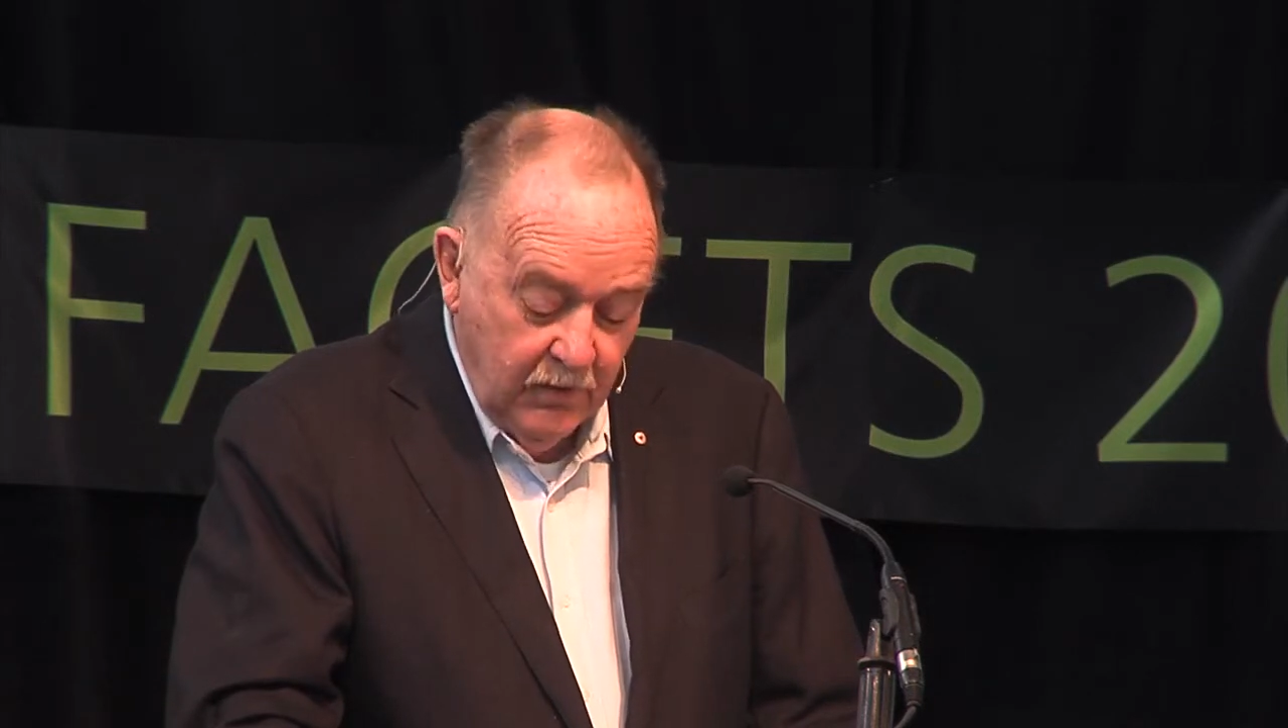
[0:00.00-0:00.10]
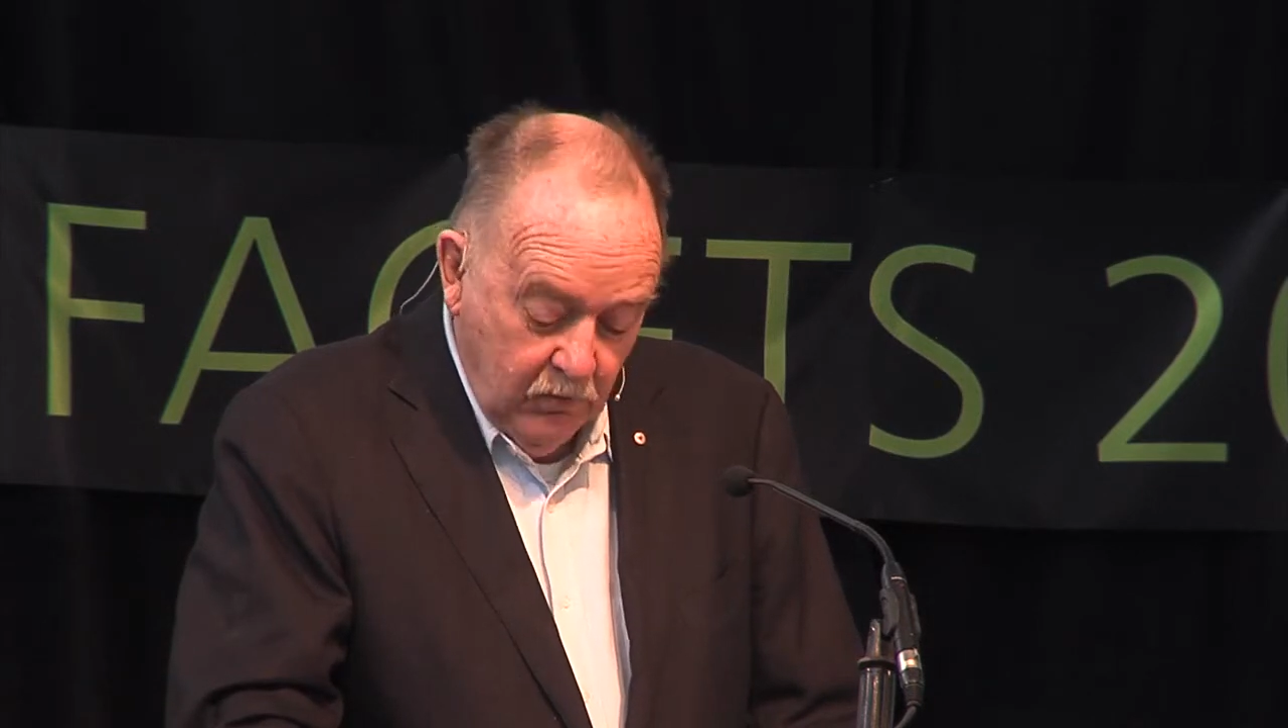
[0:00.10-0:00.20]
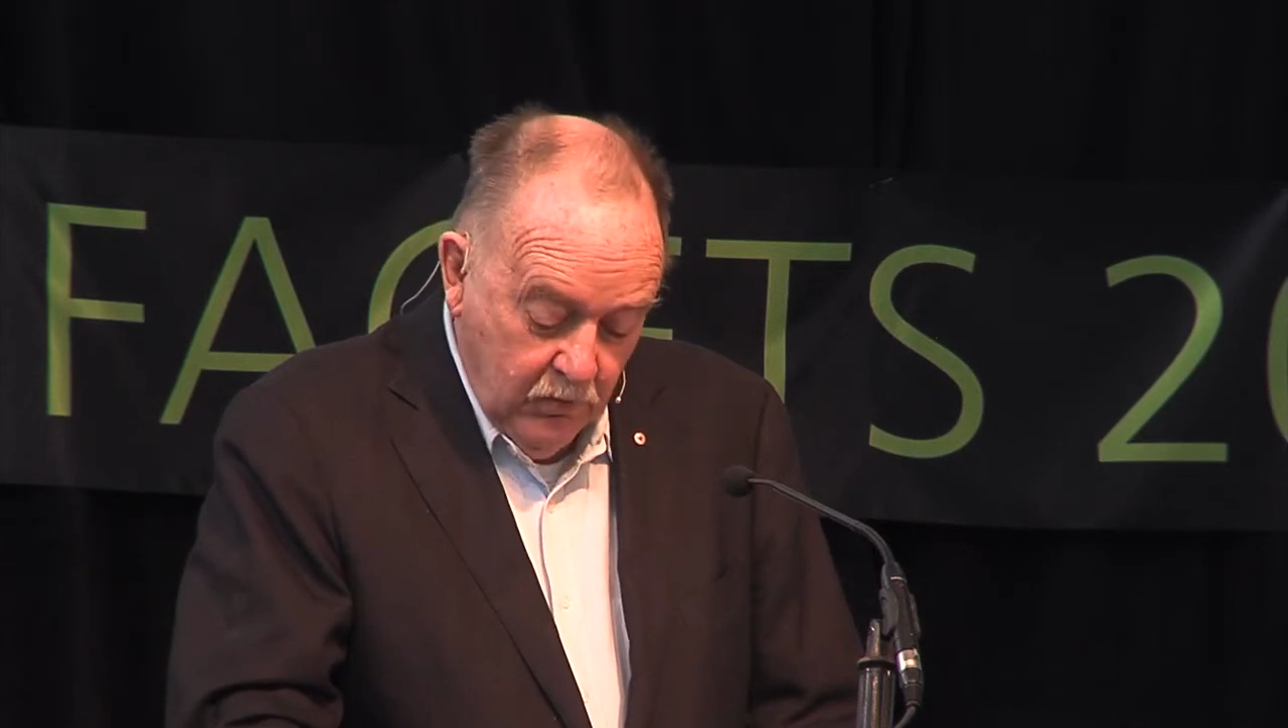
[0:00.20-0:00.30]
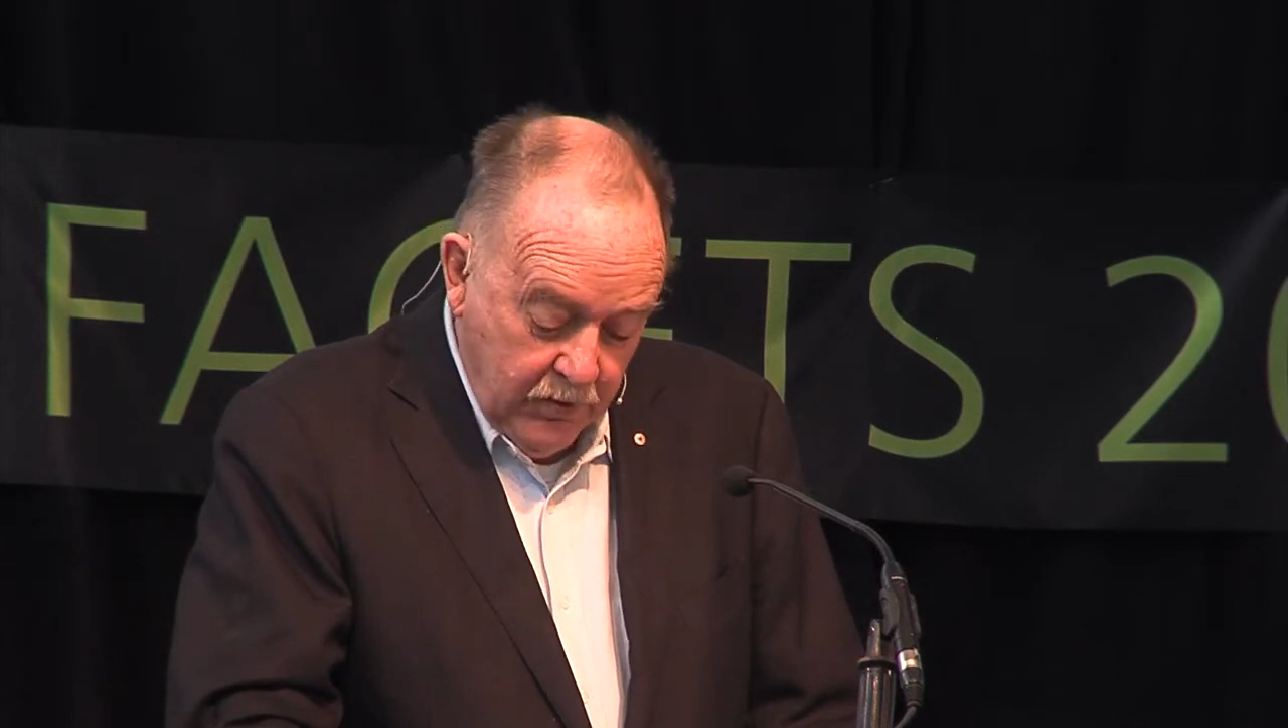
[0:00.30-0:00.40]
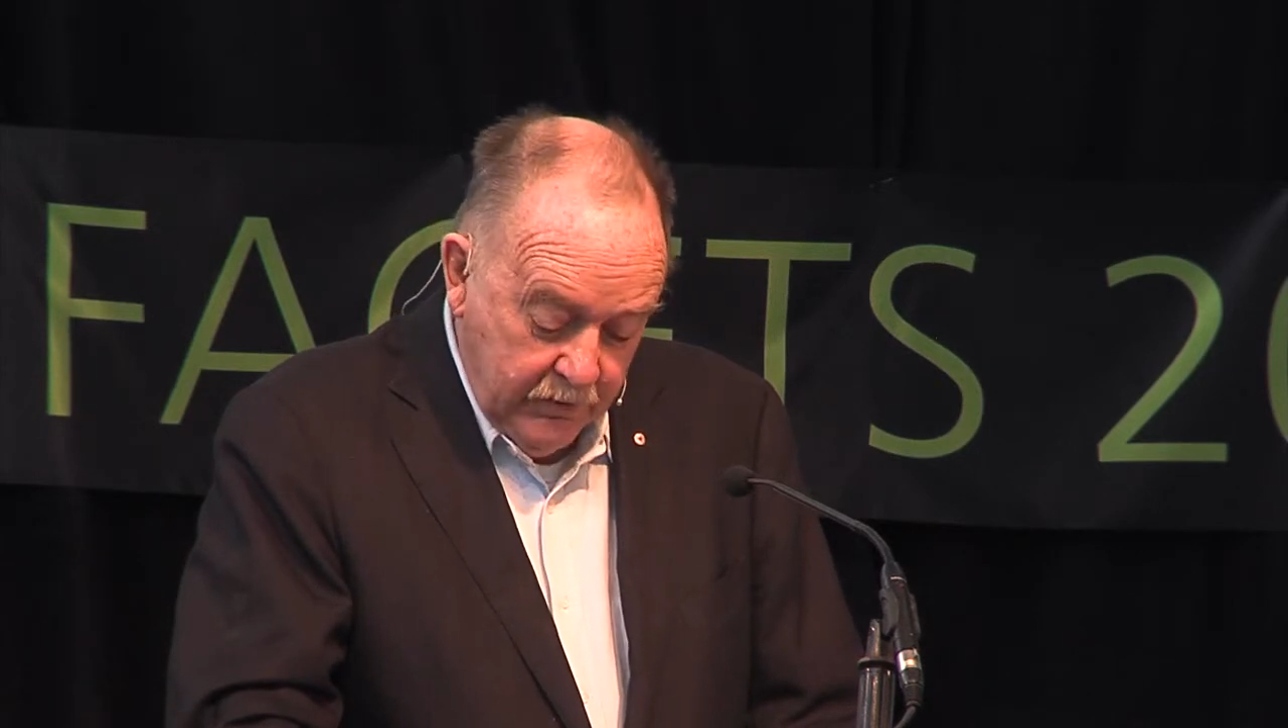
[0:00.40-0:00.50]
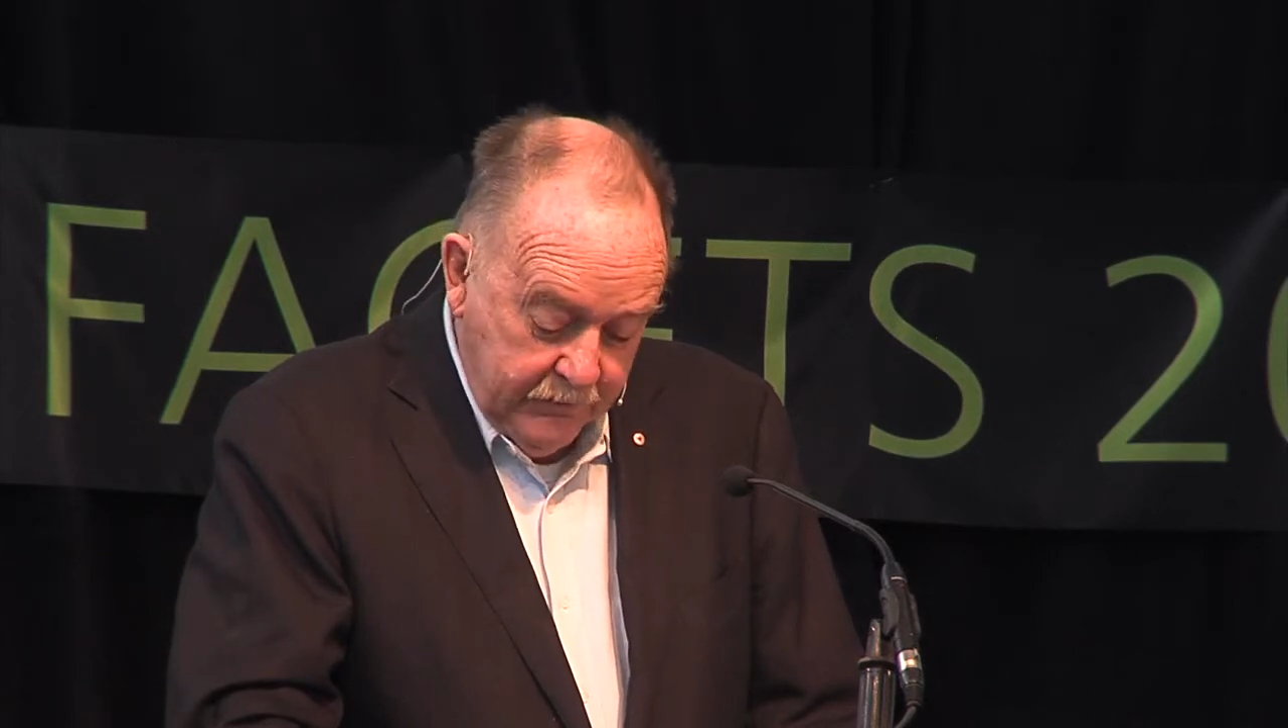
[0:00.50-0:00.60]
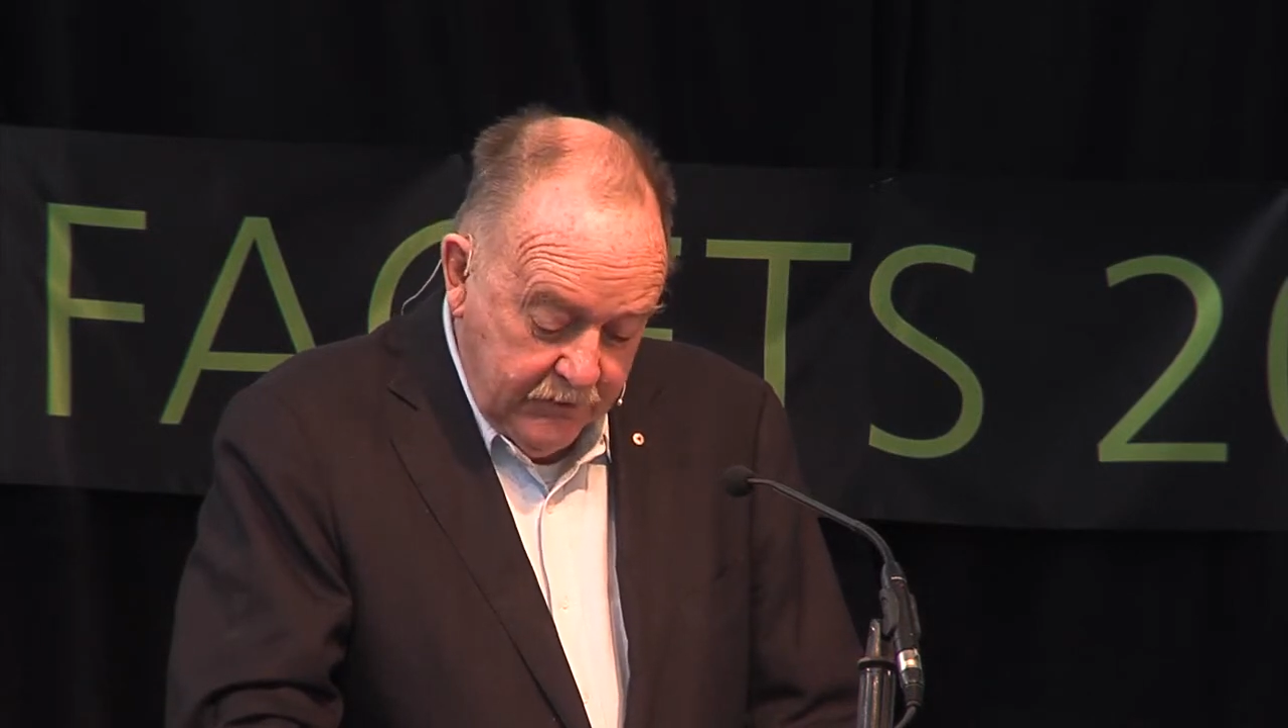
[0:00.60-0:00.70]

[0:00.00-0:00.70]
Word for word: a water